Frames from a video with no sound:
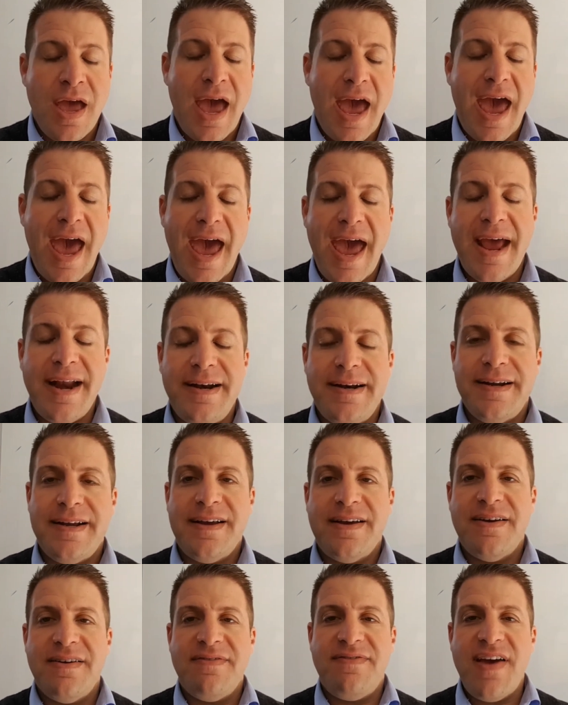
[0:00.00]
And
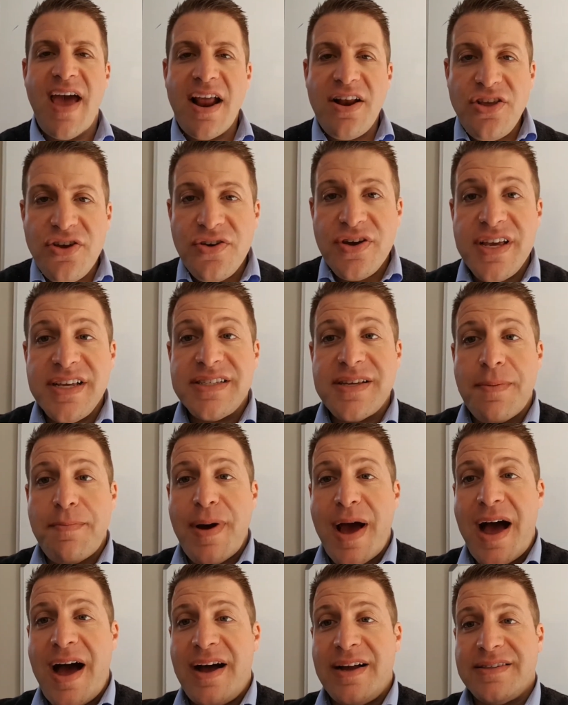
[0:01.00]
value is
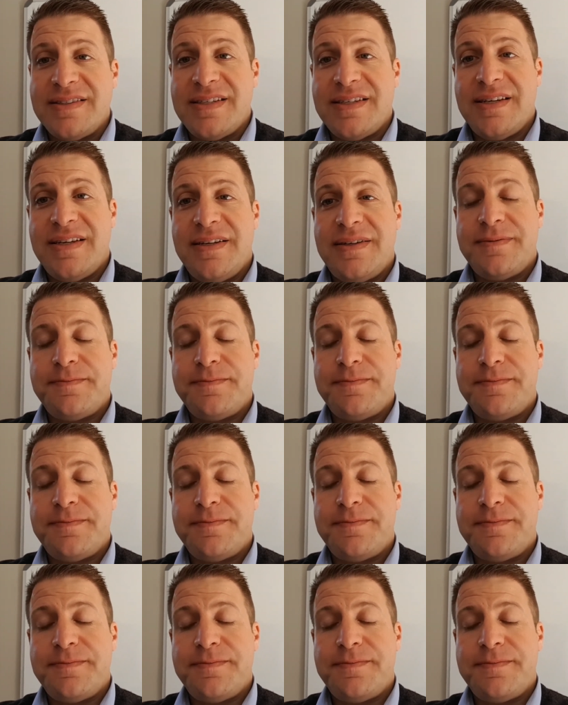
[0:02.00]
about,